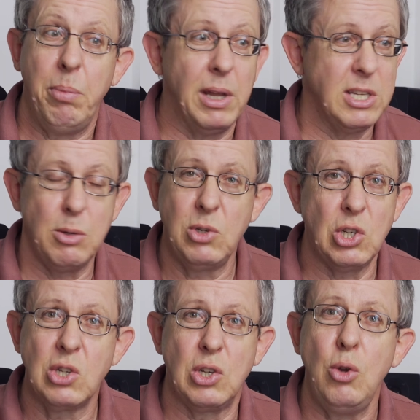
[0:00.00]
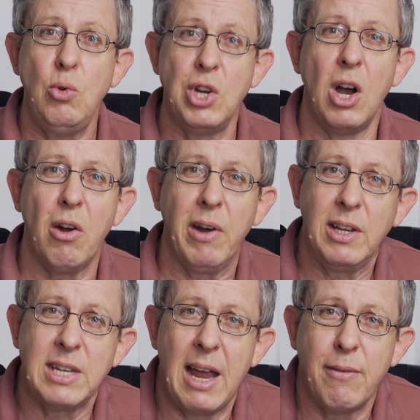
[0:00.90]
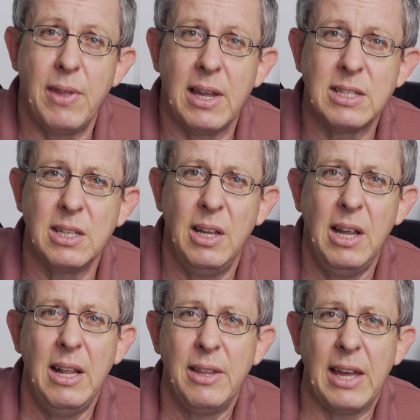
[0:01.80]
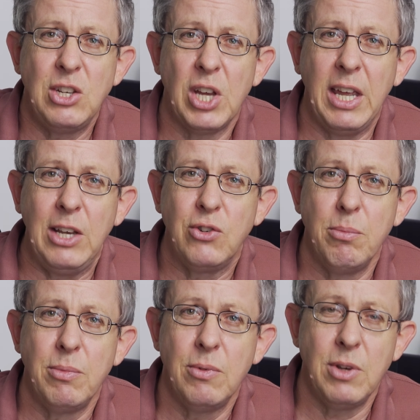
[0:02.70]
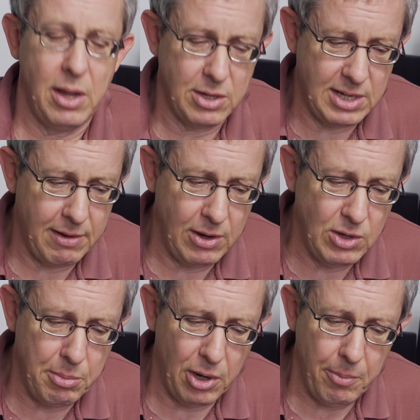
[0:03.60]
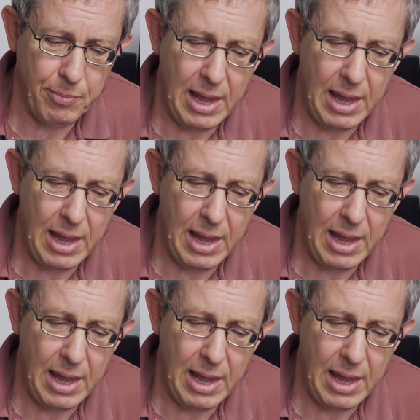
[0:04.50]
because it was just too jarring to have that change from stereo to mono.